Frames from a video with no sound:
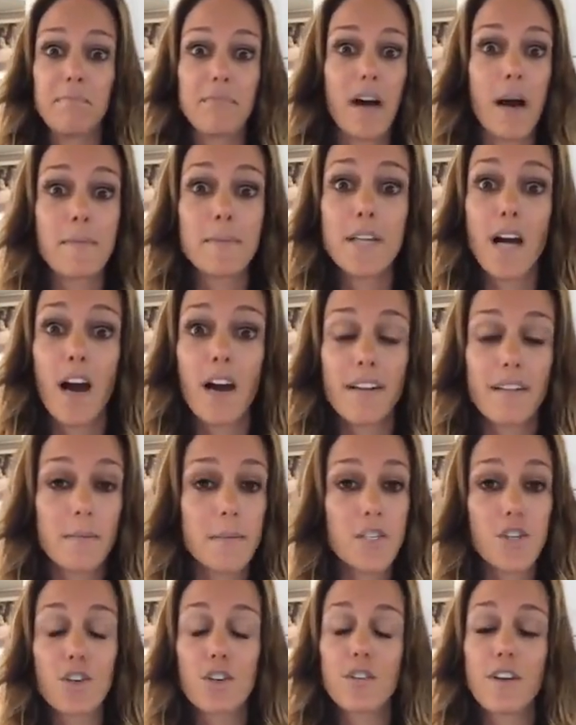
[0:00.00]
I'm done. Let
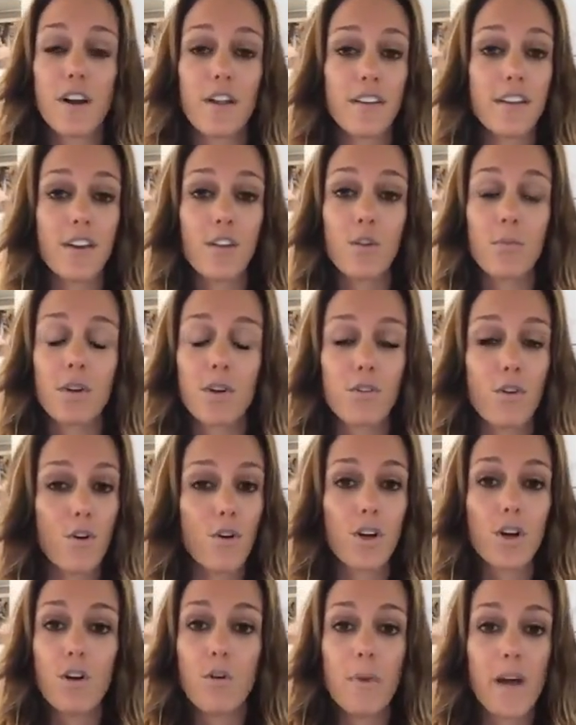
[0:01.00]
me turn around the yellow brick
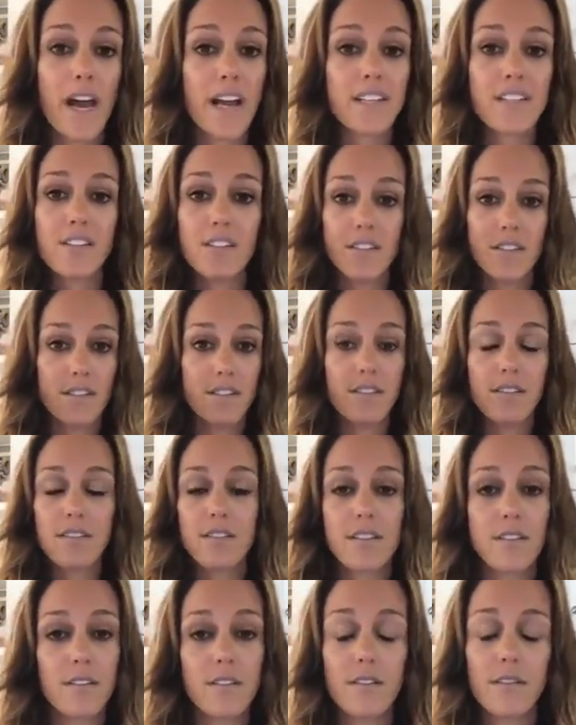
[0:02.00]
road and go back
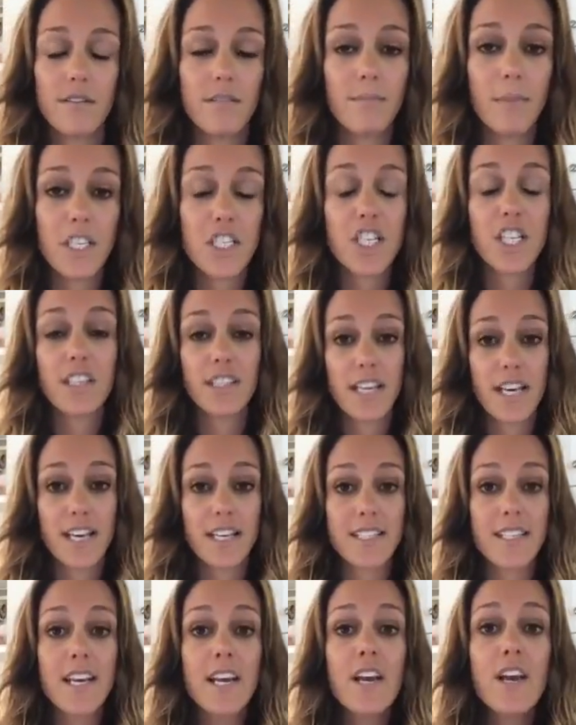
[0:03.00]
to Munchkin
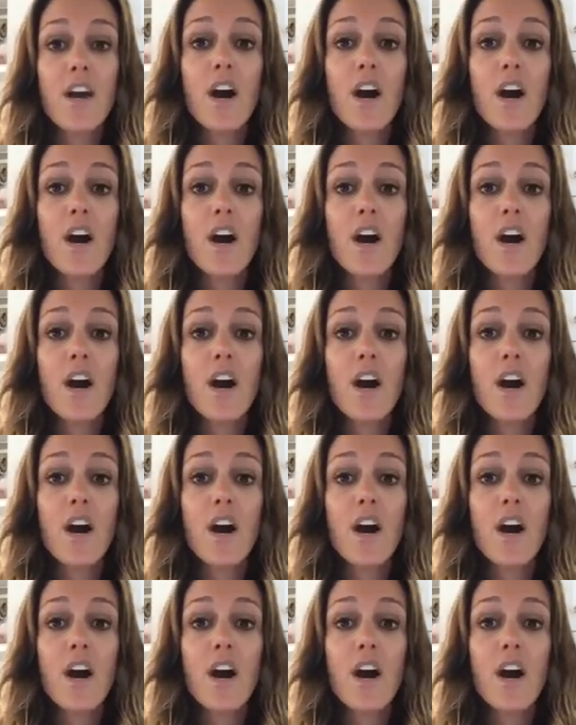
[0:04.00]
Land.